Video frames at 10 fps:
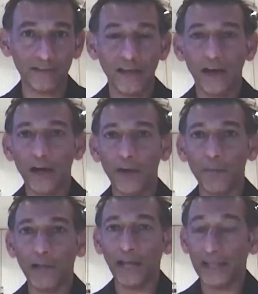
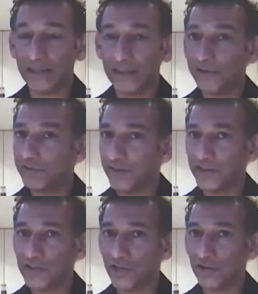And they're the first
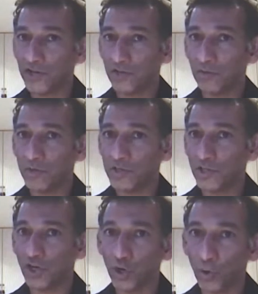generation which is
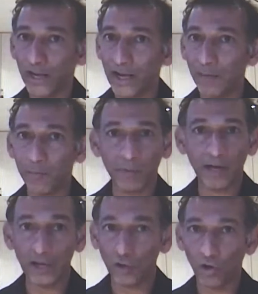growing up
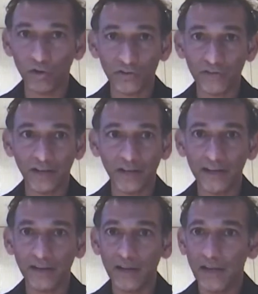alongside
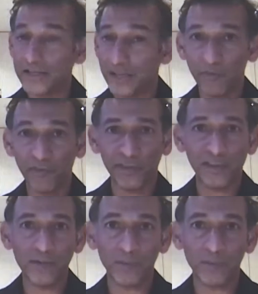some of the themes we've